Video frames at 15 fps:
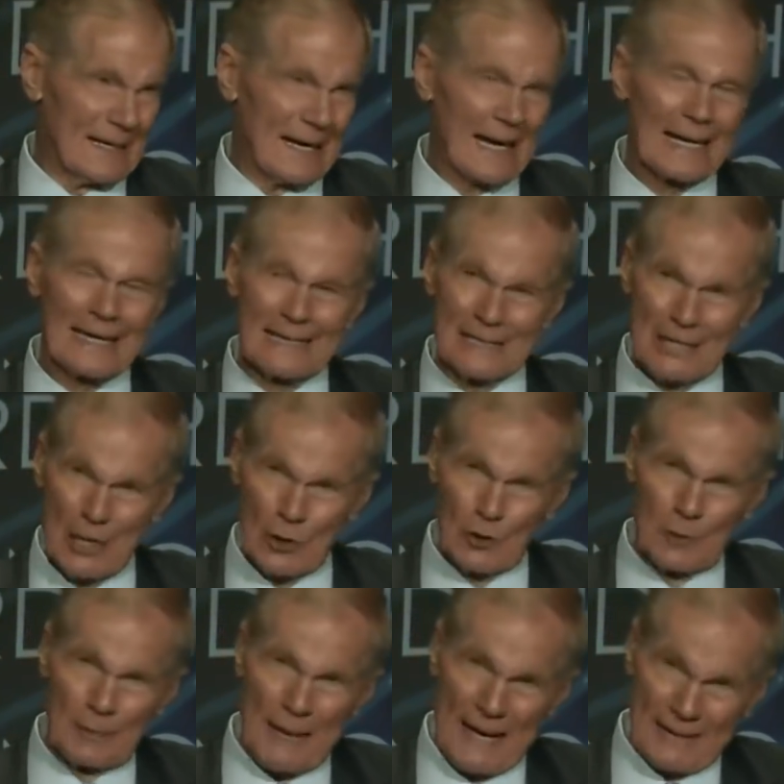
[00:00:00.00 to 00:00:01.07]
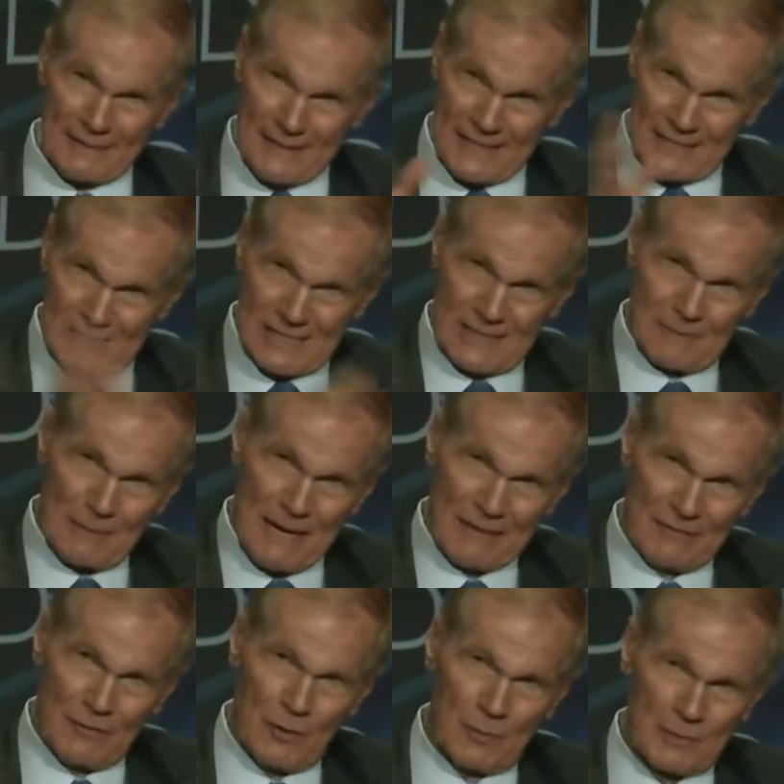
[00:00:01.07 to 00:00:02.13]
I had known about this in my
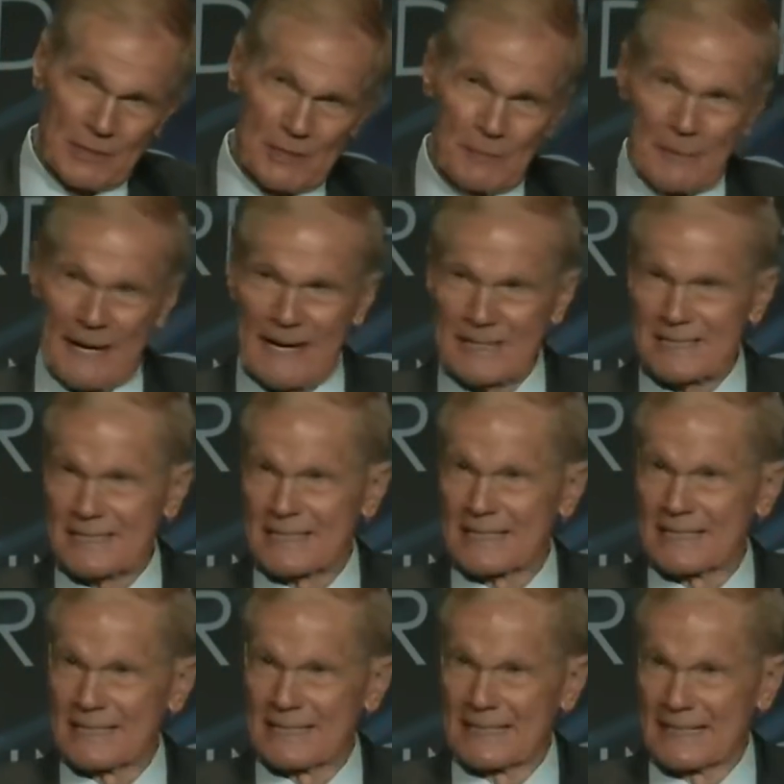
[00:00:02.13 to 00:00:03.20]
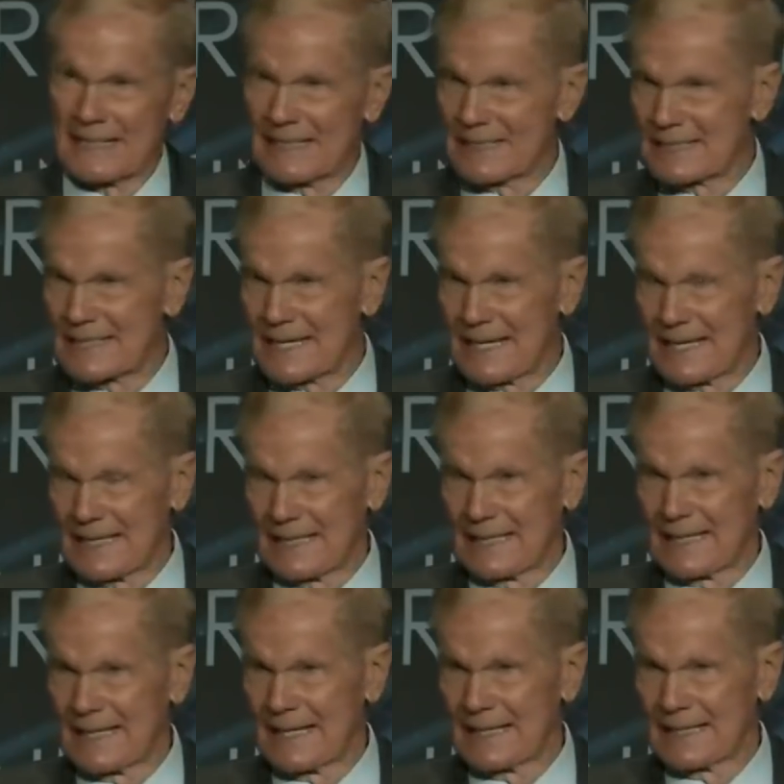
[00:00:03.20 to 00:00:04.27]
former capacity in Intel
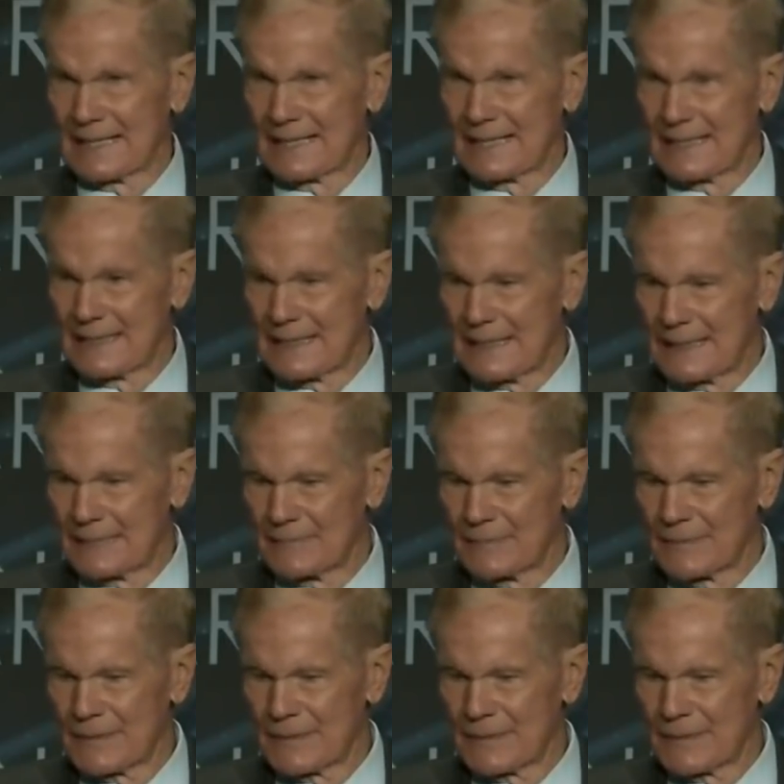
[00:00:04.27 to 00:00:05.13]
and the uh,